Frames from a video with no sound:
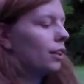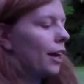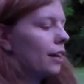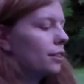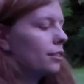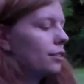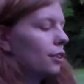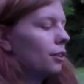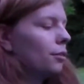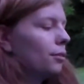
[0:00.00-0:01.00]
late,
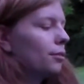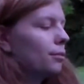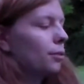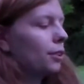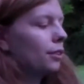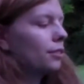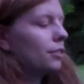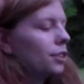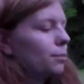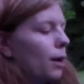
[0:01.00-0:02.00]
so we're
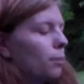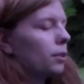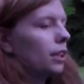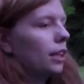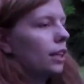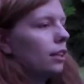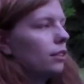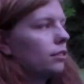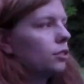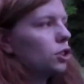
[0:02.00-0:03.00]
just probably gonna eat
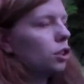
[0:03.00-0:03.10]
and